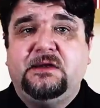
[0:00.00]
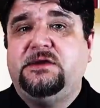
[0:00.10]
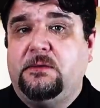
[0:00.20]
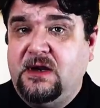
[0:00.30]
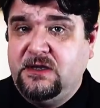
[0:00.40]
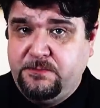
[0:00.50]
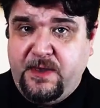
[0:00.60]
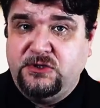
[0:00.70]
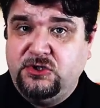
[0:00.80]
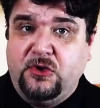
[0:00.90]
the thermal
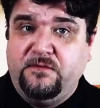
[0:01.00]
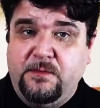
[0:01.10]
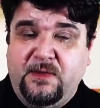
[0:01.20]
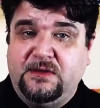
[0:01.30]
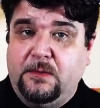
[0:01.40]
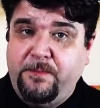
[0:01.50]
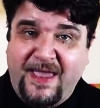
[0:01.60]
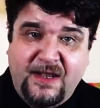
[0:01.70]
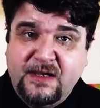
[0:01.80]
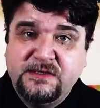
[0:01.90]
expansion of the metal
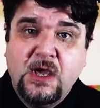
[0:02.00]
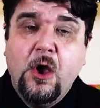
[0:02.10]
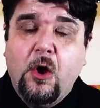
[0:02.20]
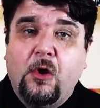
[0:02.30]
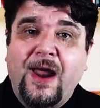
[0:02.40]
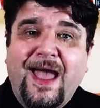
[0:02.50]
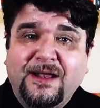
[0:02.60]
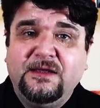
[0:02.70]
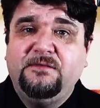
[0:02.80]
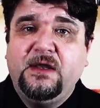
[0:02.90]
panels, or
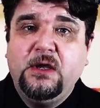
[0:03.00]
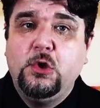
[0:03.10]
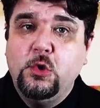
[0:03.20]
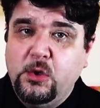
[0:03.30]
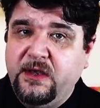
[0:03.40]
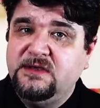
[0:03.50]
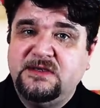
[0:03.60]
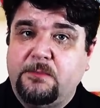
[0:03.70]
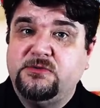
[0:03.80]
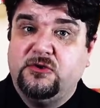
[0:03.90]
actively cooling
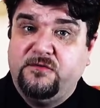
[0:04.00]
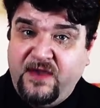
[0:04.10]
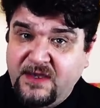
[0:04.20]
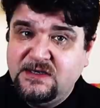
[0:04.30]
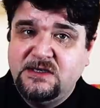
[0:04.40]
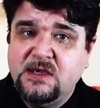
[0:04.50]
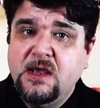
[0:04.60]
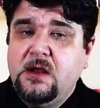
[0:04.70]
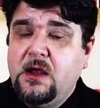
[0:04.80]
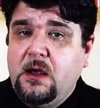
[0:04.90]
some surfaces
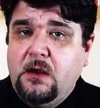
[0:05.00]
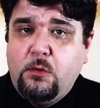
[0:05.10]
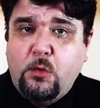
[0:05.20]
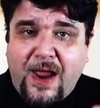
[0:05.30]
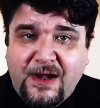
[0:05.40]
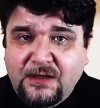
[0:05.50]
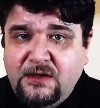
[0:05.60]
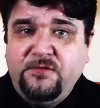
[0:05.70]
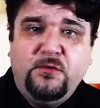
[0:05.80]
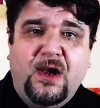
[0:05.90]
or running
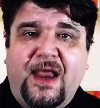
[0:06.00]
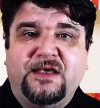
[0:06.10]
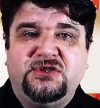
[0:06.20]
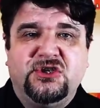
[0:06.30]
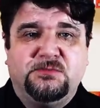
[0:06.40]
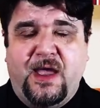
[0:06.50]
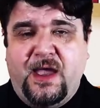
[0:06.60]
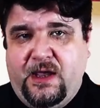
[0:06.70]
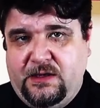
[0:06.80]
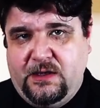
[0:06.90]
the fuel lines just
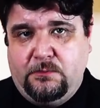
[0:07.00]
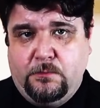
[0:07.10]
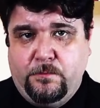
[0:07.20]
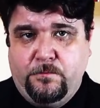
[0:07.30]
behind them.